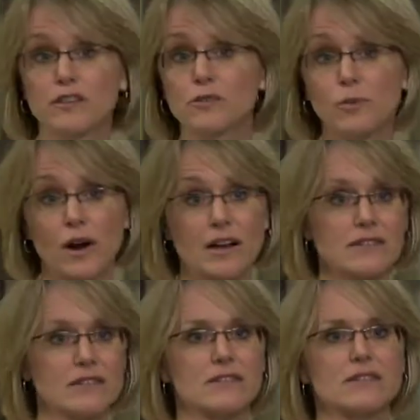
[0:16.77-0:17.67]
new
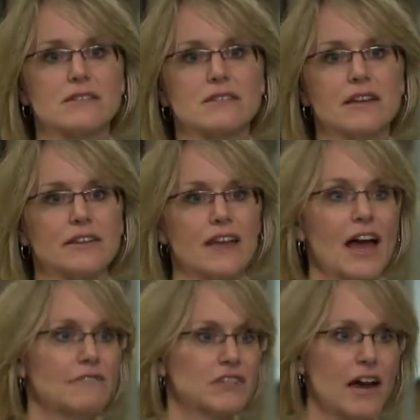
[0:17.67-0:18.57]
processes and you
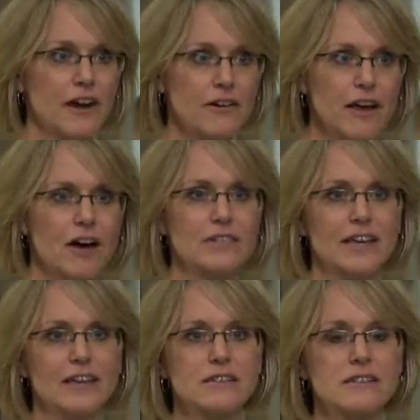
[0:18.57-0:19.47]
have to iron out
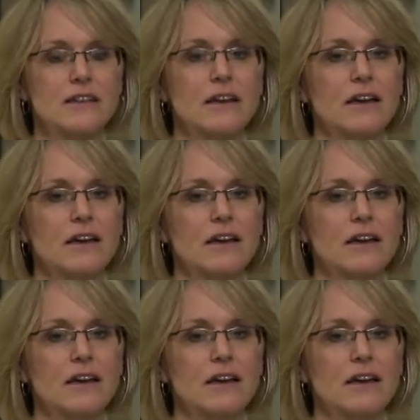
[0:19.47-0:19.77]
kinks.